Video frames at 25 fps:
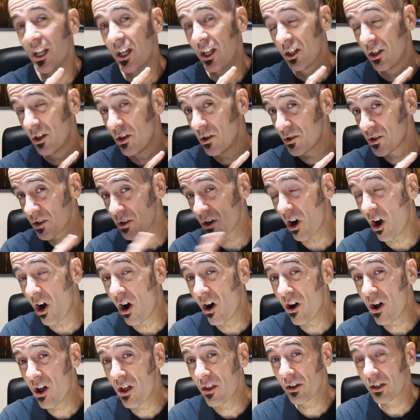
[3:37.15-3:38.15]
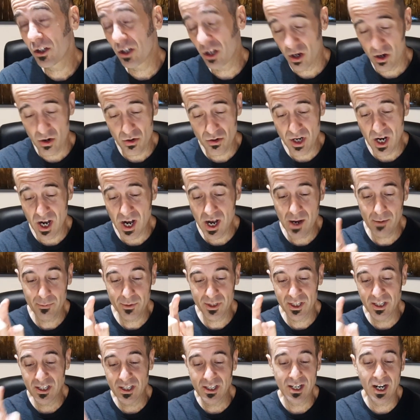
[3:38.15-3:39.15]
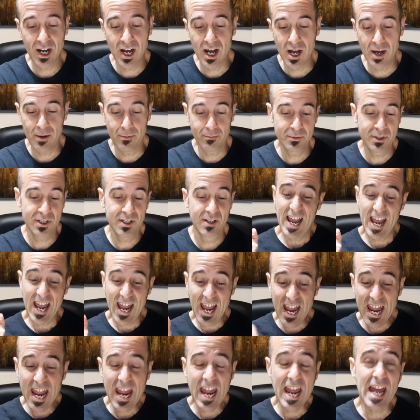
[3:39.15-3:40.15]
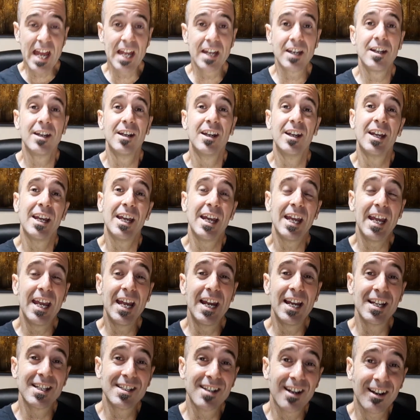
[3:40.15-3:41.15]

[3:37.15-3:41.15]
Those are all the codoms and doms, and it is a